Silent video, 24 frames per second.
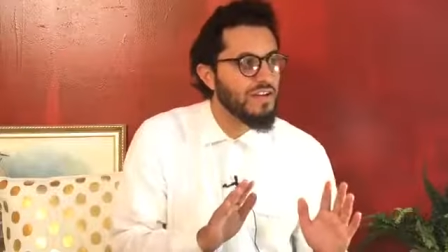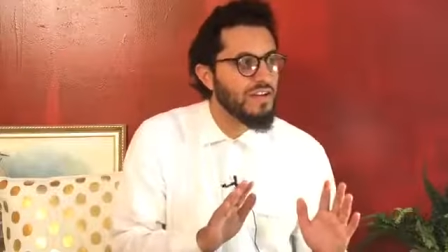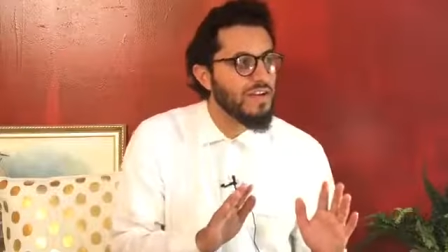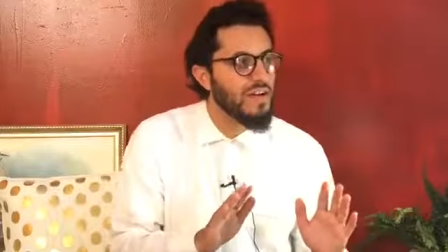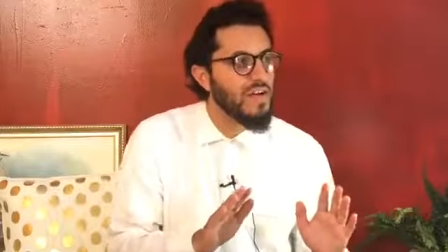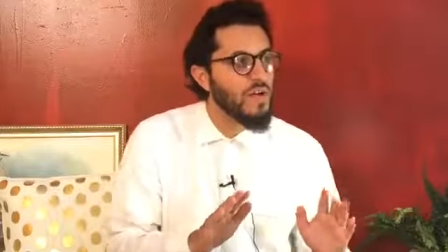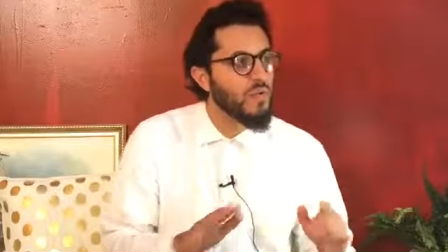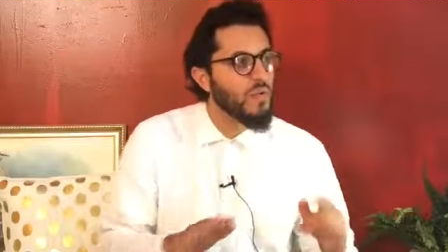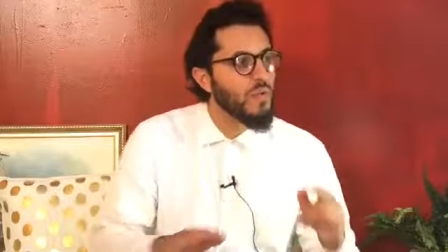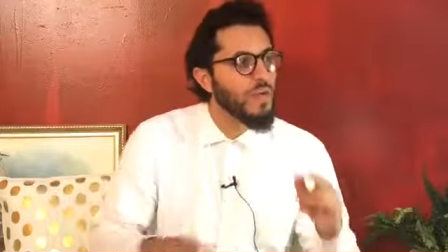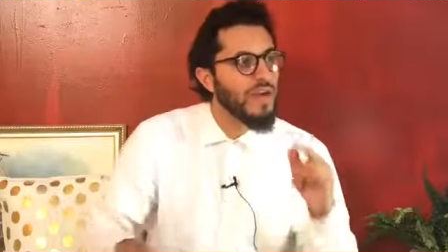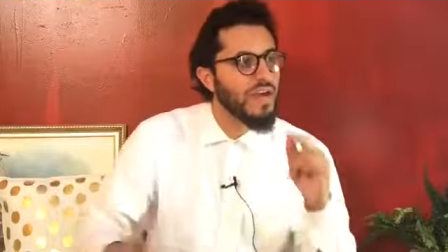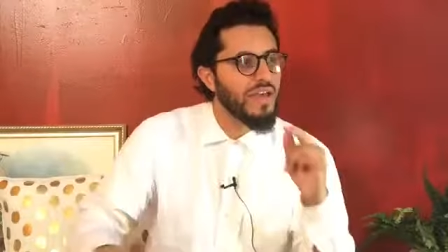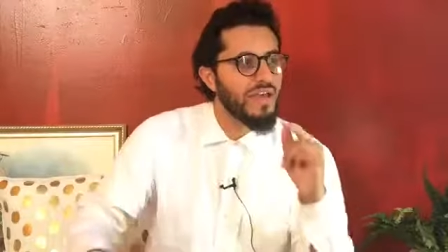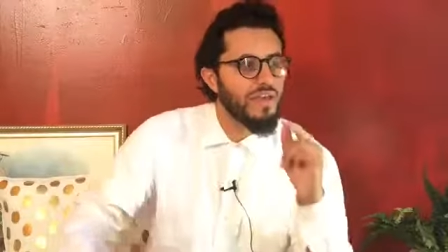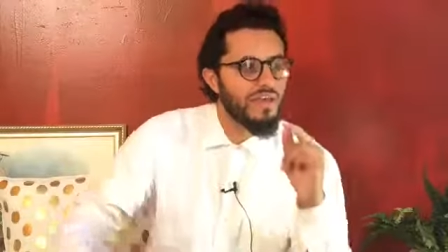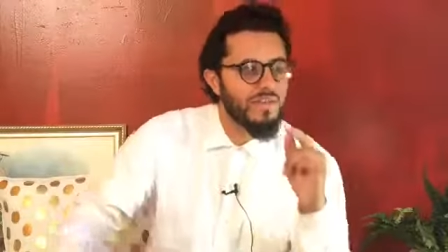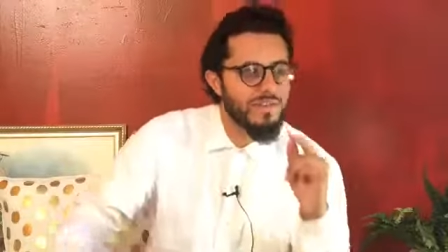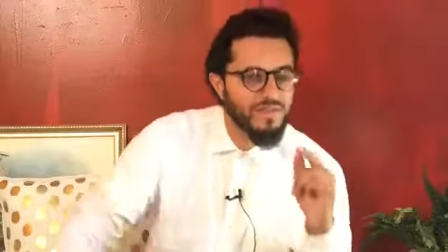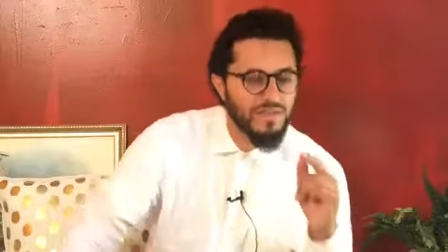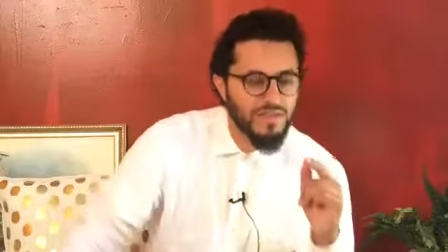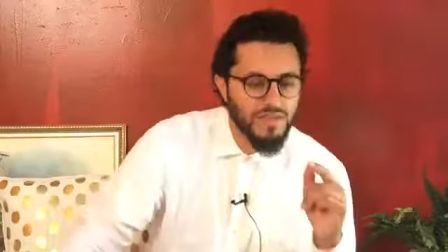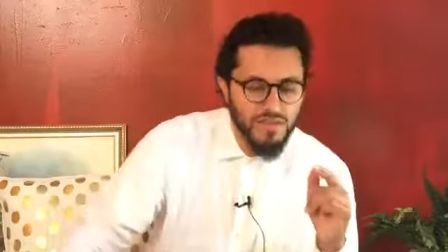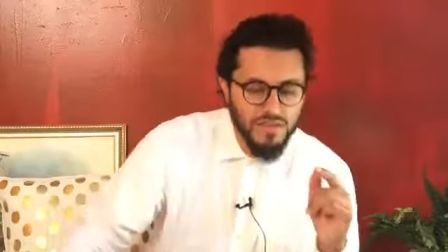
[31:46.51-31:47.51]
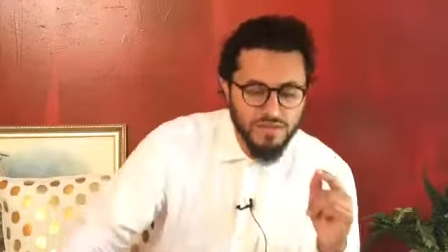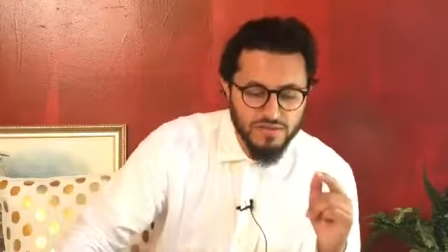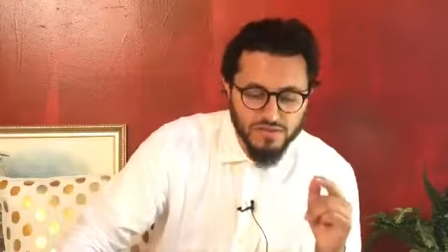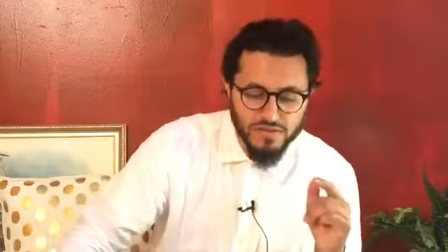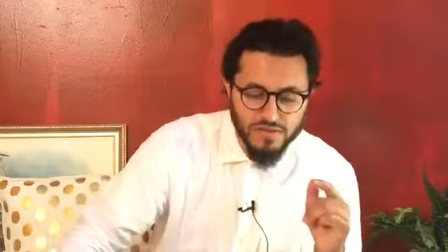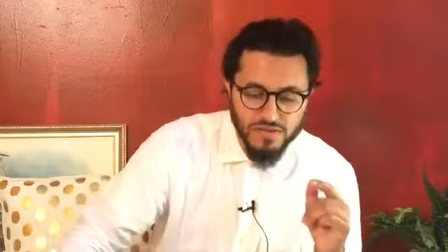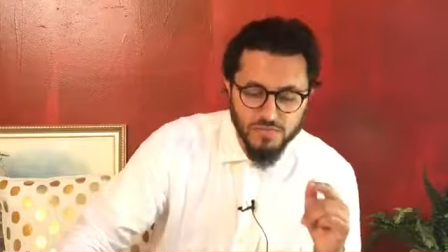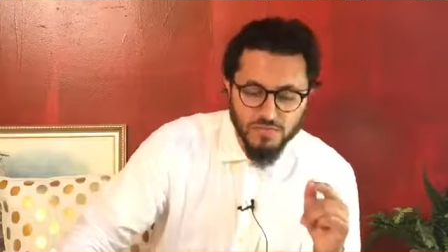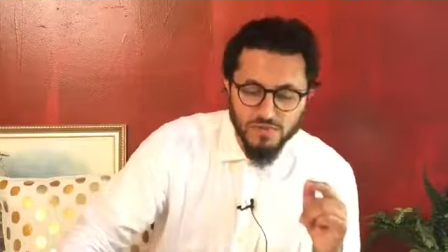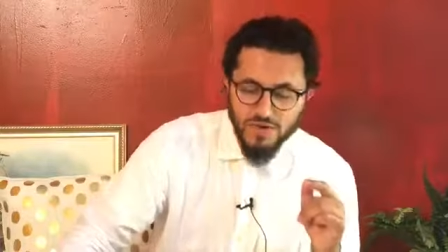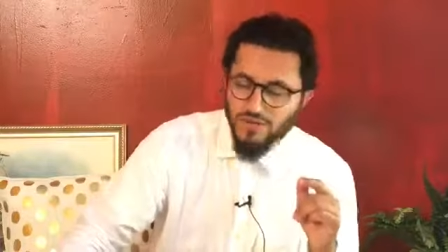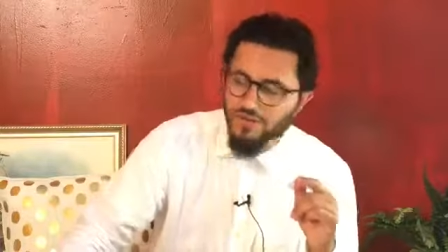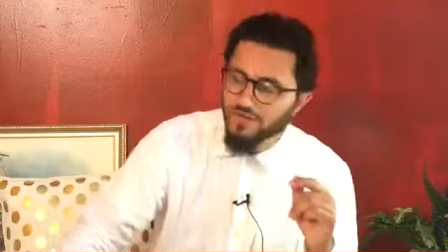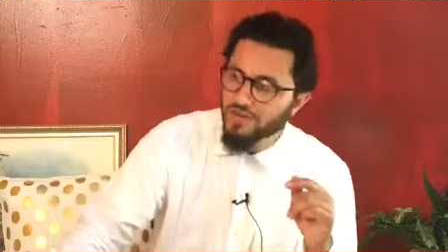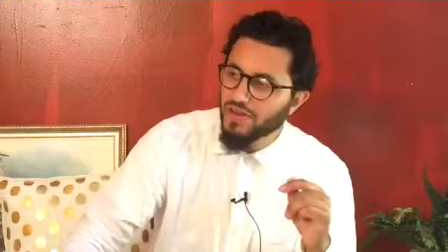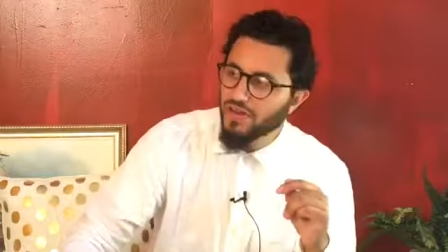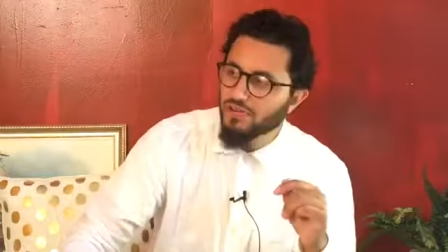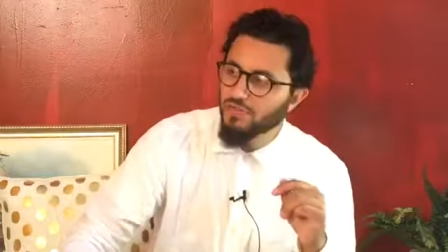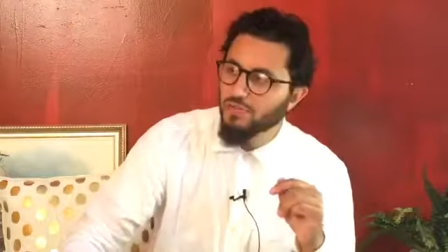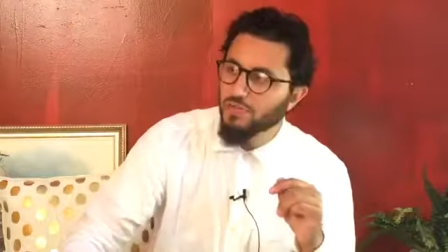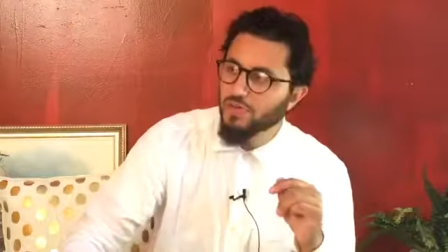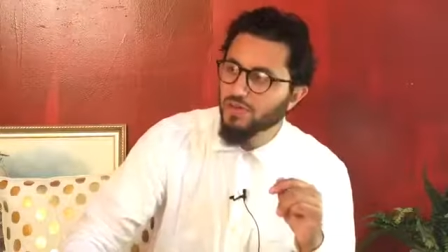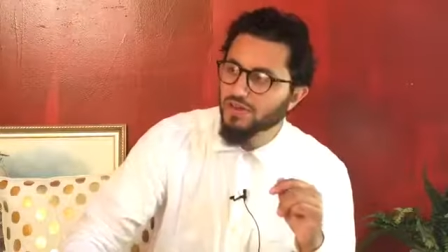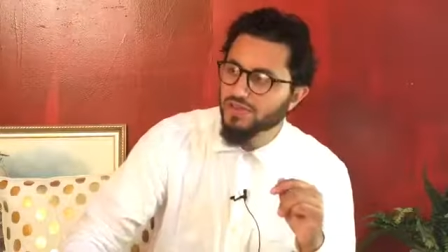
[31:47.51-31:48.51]
Why? Did the Prophet
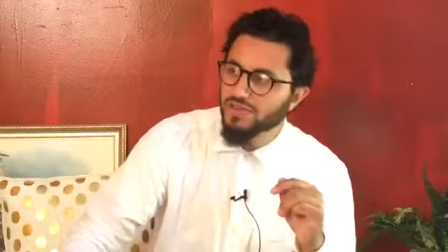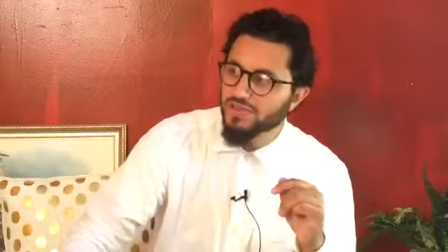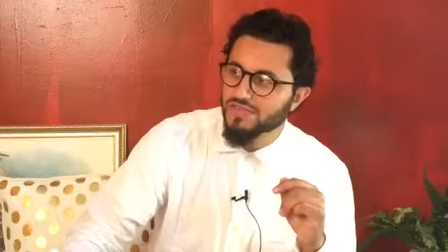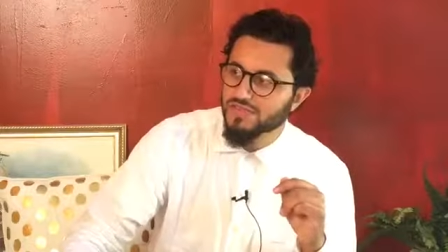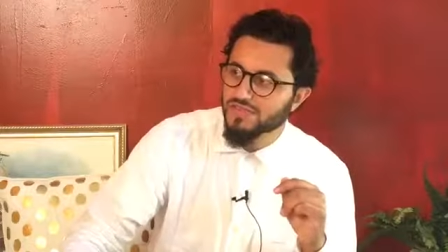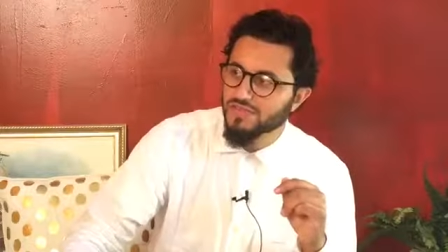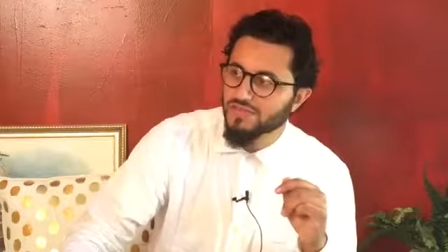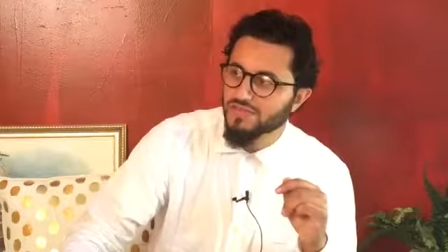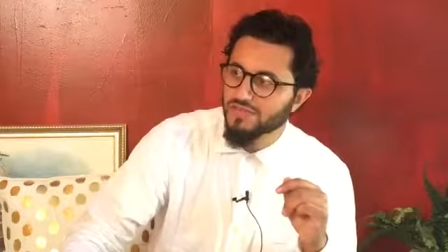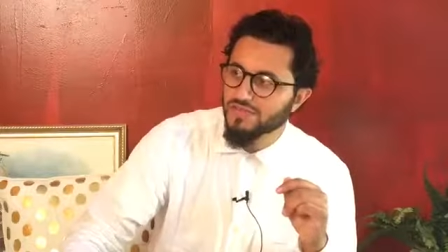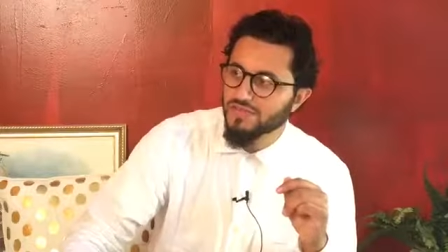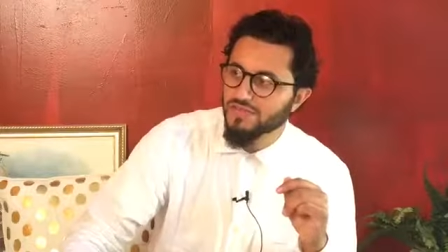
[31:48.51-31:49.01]
have books?